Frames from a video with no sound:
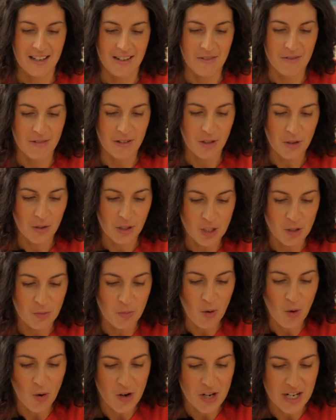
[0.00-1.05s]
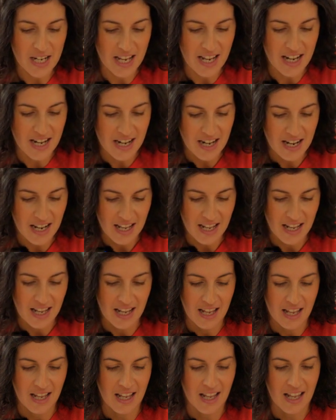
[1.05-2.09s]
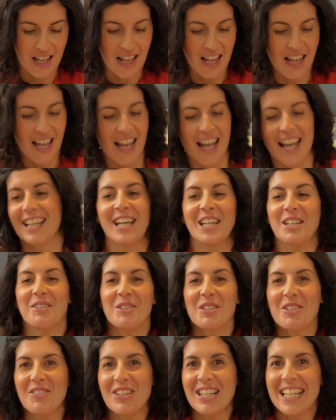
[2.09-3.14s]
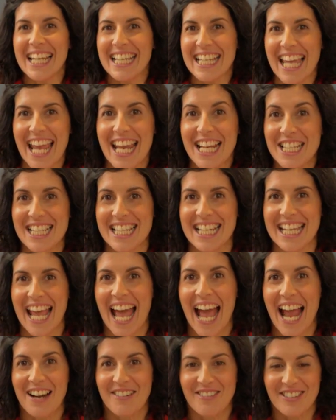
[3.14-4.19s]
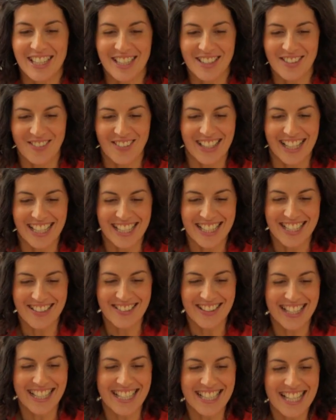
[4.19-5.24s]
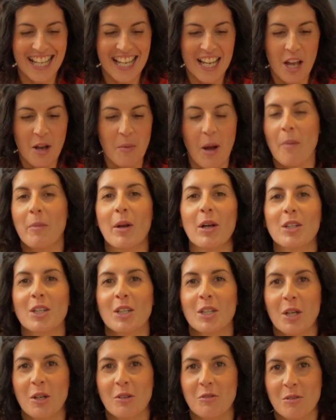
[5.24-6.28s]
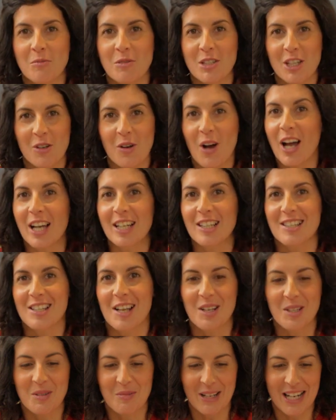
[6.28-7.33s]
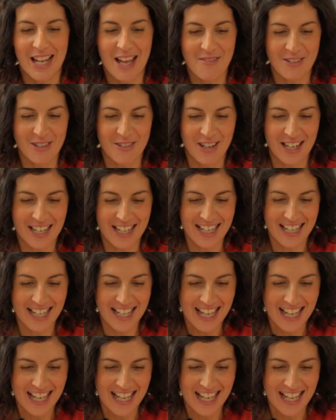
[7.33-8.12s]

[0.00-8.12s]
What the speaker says: We're going to pour it in, and I always feel like Ainsley Harriott when I do this, but I'm not going to go from too high because I'll spill it everywhere.